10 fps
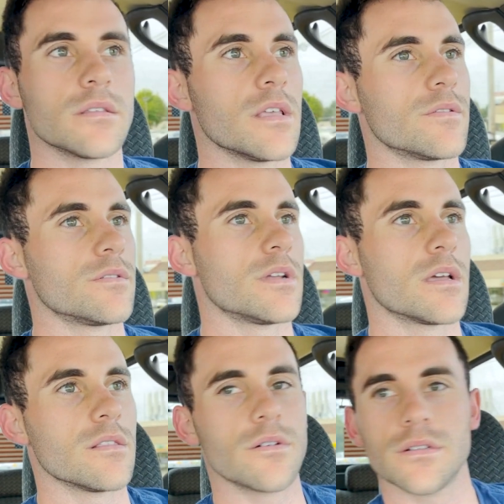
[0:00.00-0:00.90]

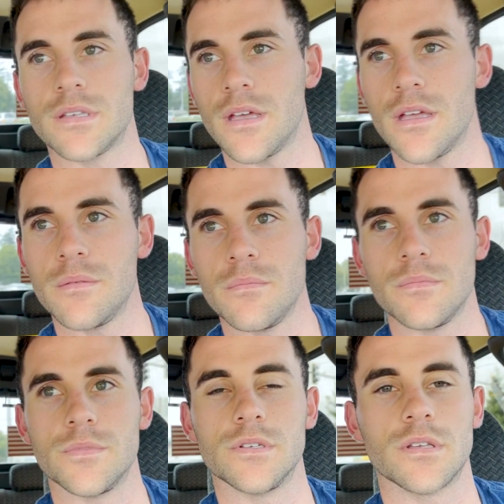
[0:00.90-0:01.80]
11:09 local
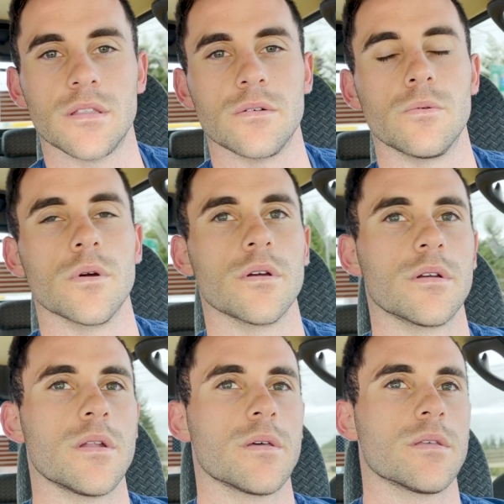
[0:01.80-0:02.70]
time. Just got the
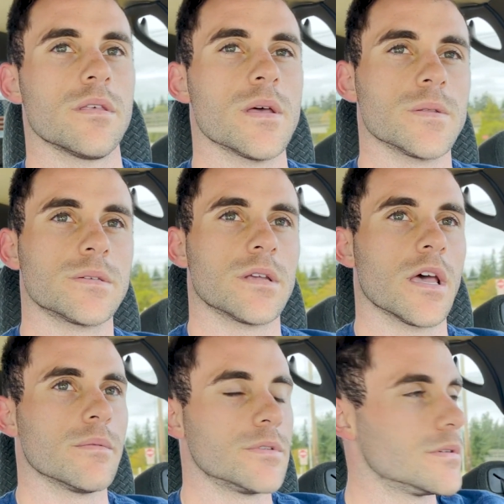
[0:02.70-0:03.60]
word that it's
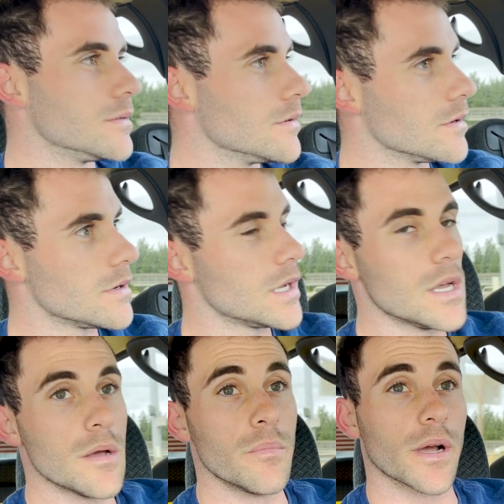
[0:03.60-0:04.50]
time to
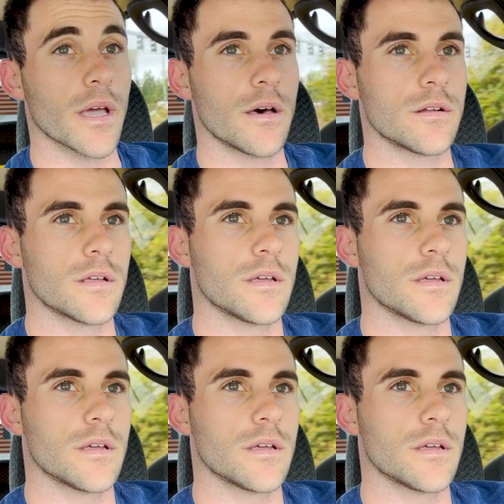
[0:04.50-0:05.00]
bug out